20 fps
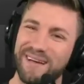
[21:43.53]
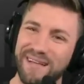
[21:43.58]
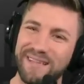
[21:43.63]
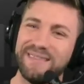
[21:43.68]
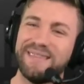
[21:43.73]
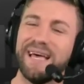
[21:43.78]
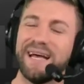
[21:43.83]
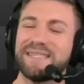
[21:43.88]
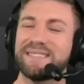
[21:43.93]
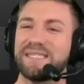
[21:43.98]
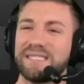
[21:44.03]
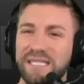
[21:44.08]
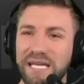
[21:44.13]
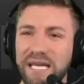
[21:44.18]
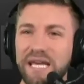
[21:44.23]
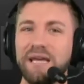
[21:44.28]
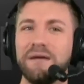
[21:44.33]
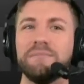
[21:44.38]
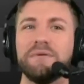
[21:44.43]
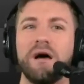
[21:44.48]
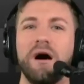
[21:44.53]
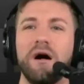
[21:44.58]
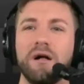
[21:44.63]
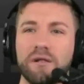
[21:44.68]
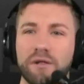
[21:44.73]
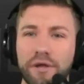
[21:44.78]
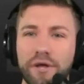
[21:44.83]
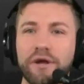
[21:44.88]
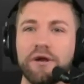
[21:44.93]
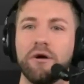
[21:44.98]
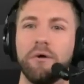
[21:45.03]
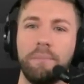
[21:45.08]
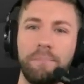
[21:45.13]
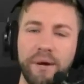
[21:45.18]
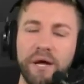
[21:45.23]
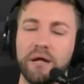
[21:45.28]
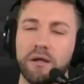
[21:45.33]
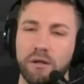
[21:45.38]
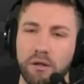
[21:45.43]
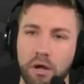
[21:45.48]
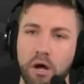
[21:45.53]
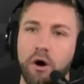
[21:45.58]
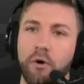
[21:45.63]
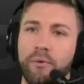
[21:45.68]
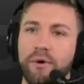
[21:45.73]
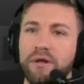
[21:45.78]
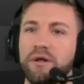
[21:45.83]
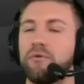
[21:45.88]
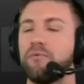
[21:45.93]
that seemed a little bit low when you